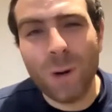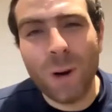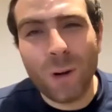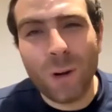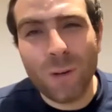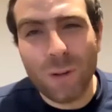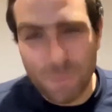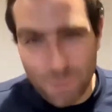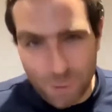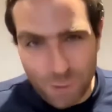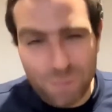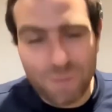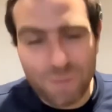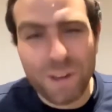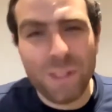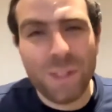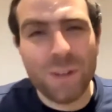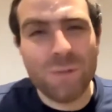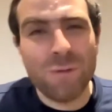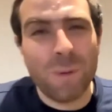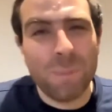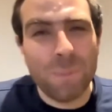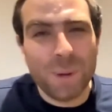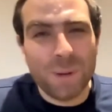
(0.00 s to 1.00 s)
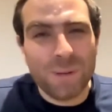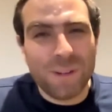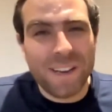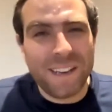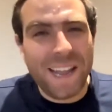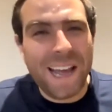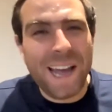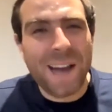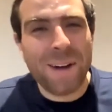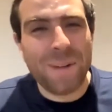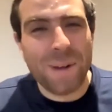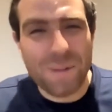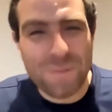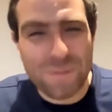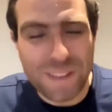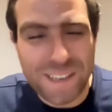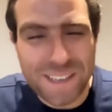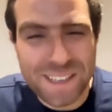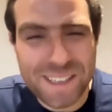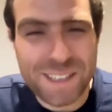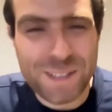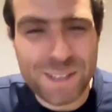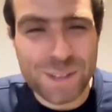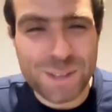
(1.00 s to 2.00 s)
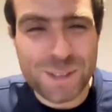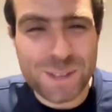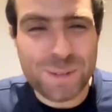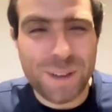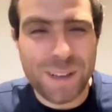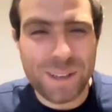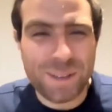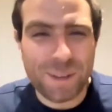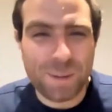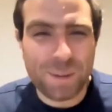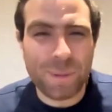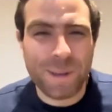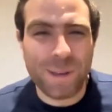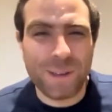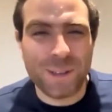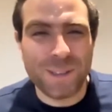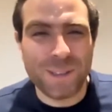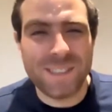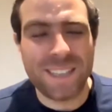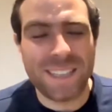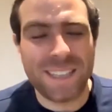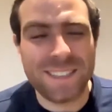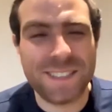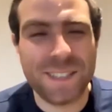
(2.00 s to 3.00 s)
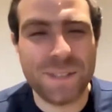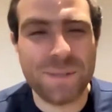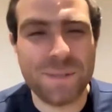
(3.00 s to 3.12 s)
a horror movie in the room you're in now. I think it looks quite a good setting.